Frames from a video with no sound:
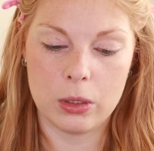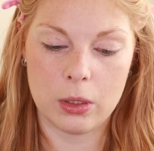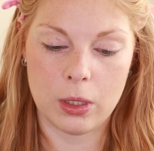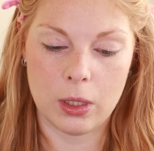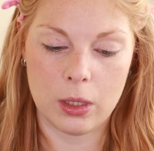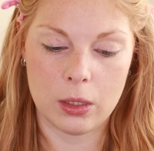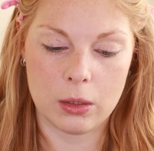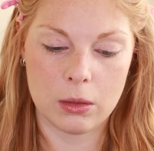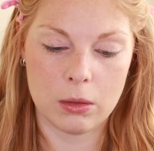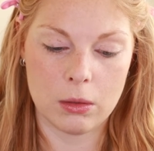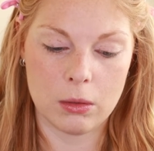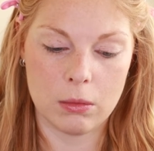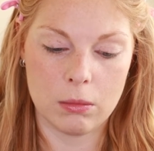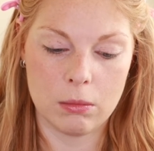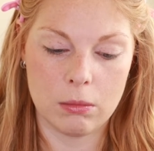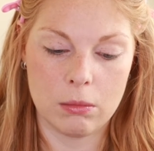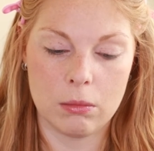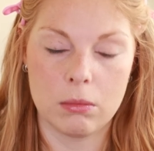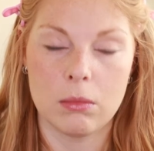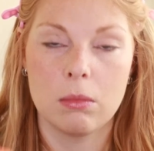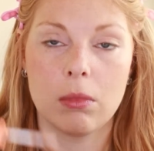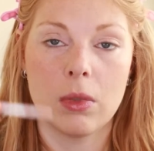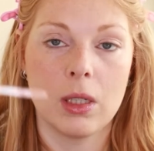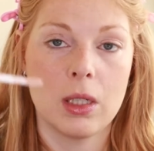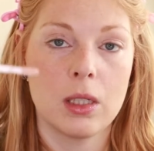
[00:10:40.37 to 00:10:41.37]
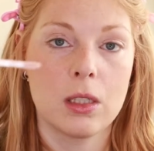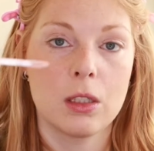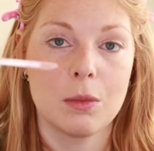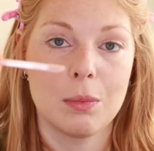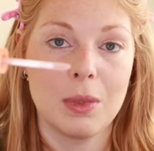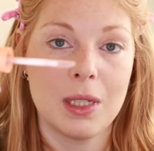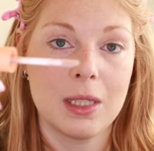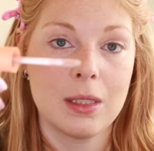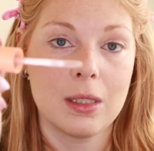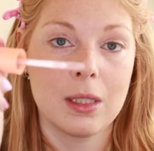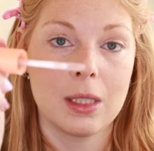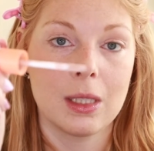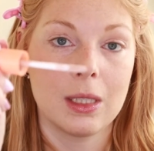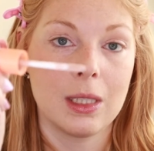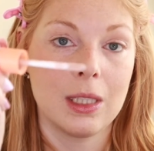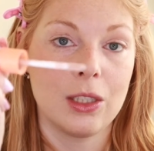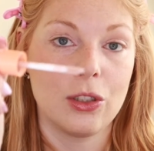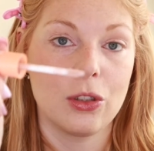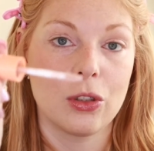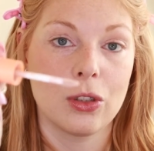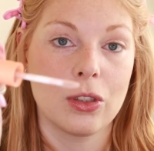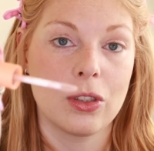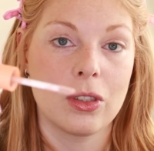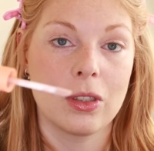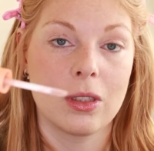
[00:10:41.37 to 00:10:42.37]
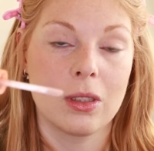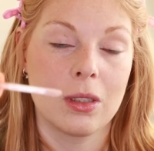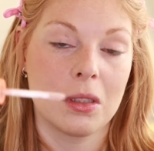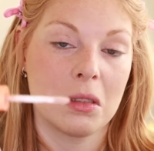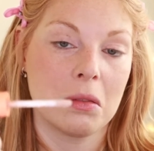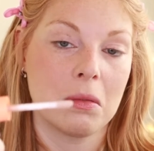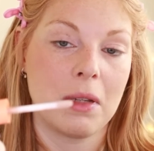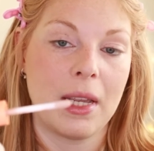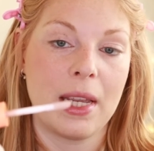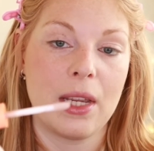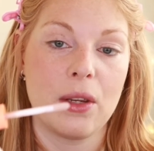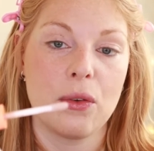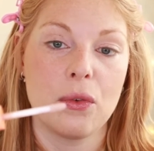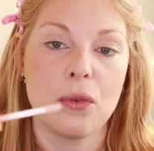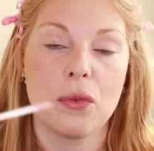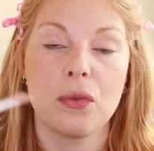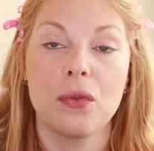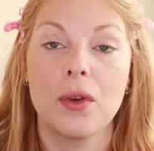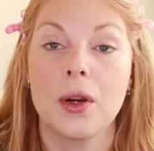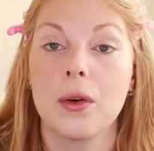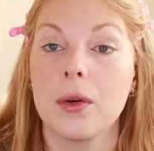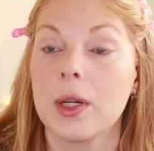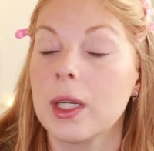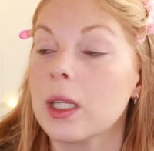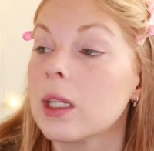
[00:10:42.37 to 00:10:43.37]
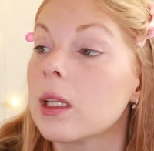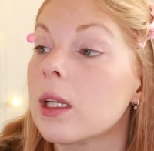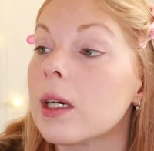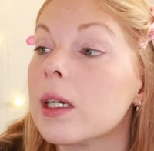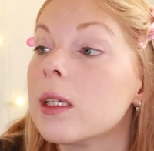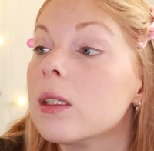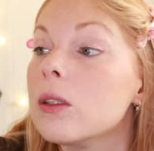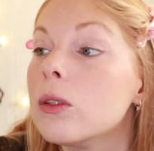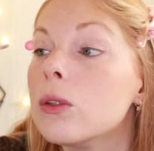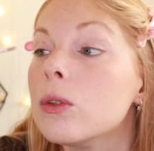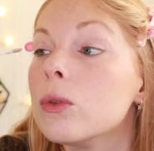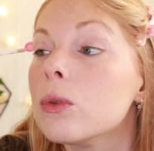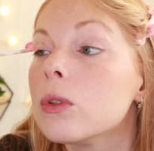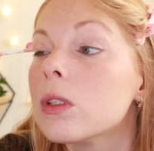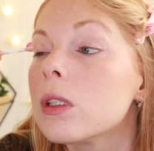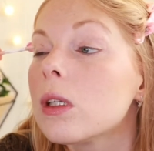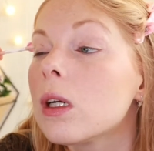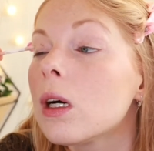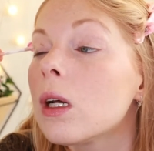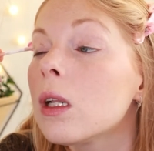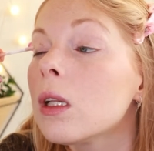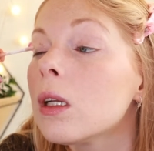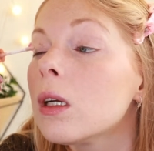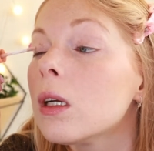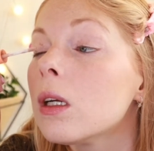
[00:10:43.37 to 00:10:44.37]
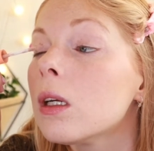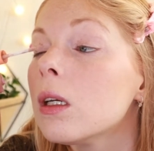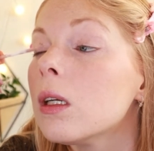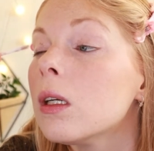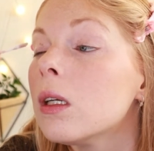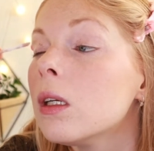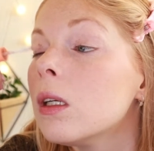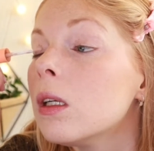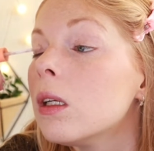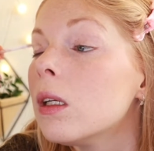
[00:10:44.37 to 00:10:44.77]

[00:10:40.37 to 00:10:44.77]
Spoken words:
And it is basically just a very light nude color.